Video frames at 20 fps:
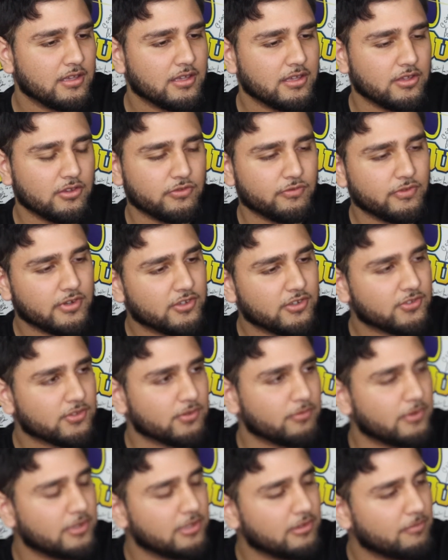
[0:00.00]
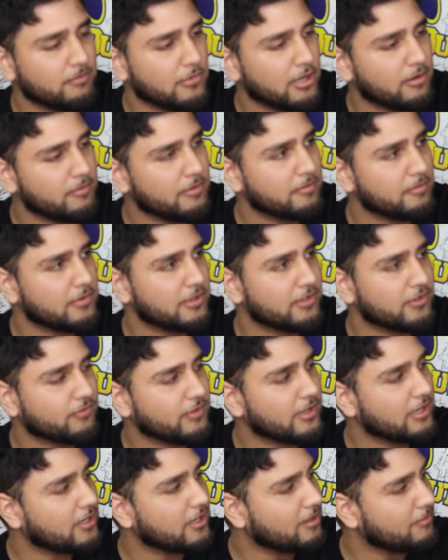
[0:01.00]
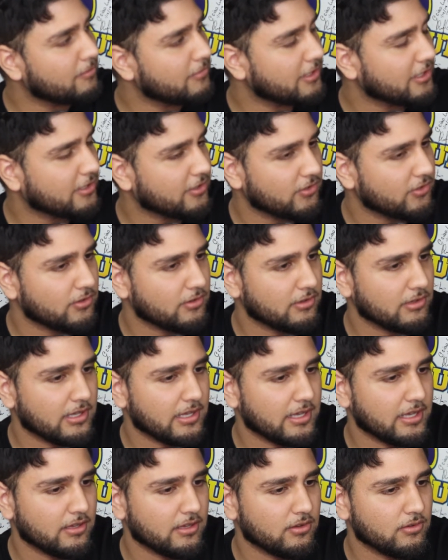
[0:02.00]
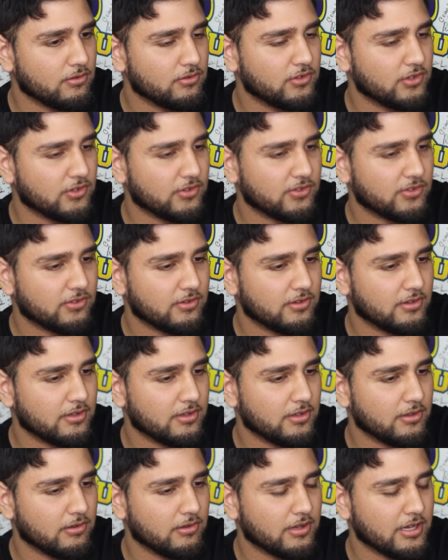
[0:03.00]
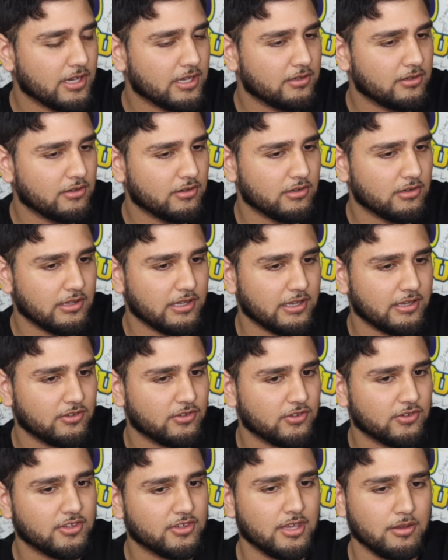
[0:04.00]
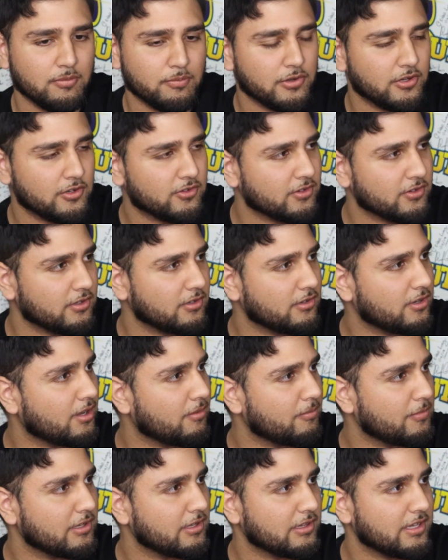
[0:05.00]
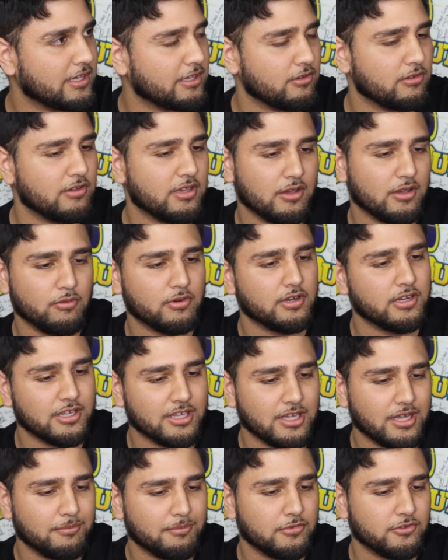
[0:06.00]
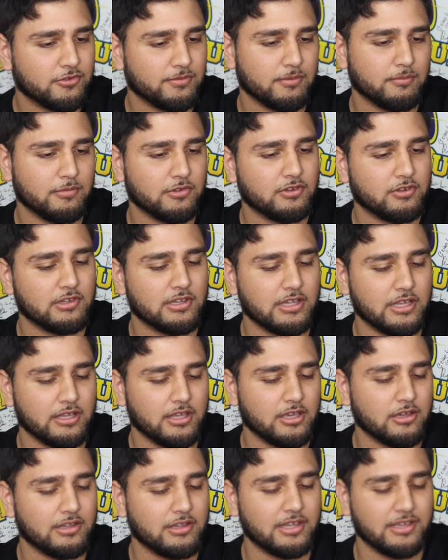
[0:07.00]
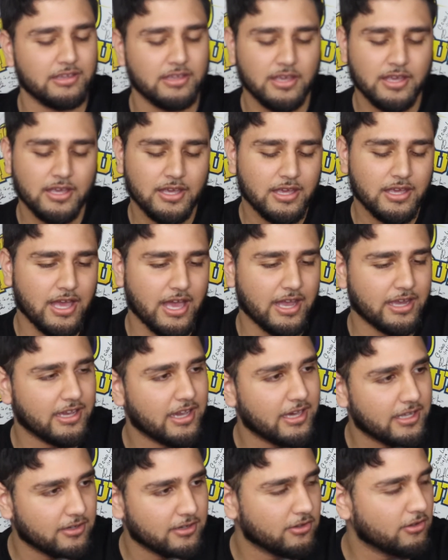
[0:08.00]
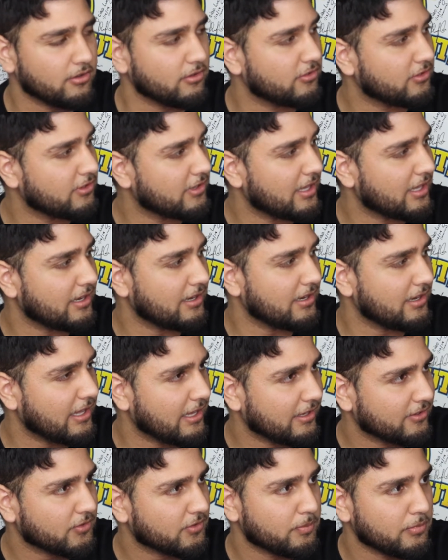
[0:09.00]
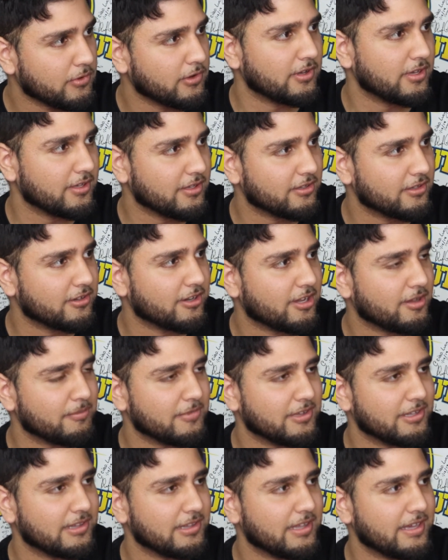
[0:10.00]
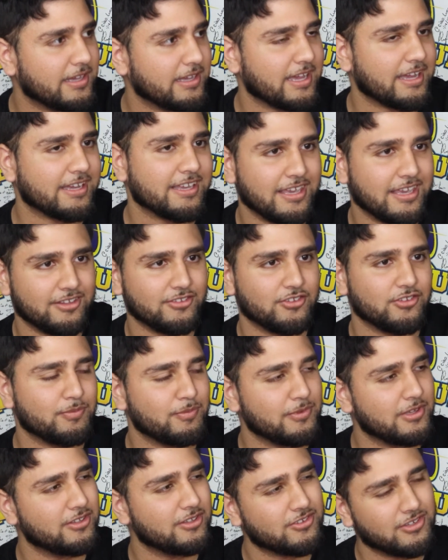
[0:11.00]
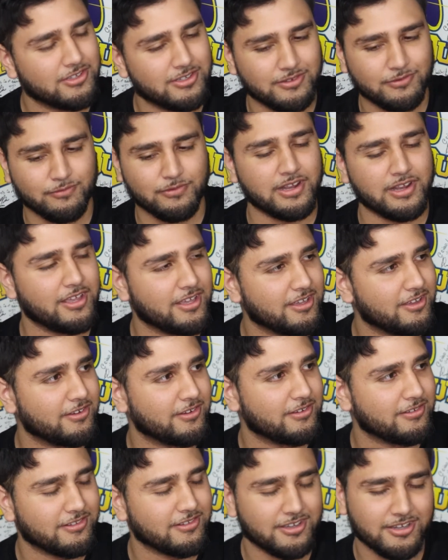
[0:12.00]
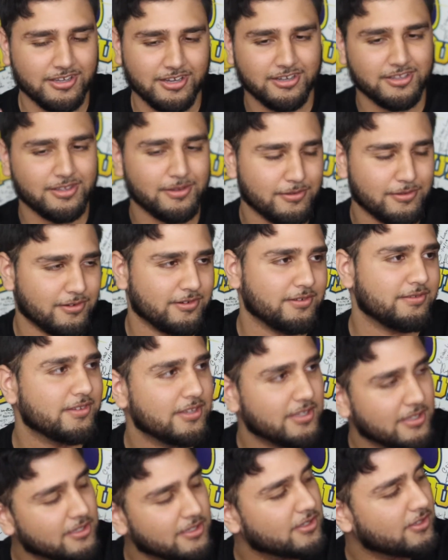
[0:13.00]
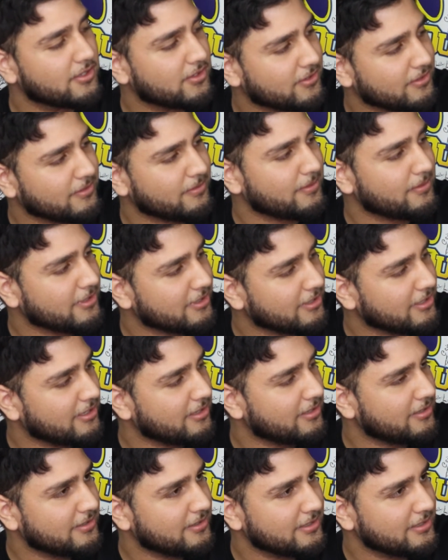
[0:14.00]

it was a very surreal moment, but it's very humbling because you're like you kind of like just keep pushing, you know what I mean? Like you get one accomplishment, but you're like like I gotta go to that next point, you know what I mean? Like I can't just be chilling right here. I gotta keep going, something like that.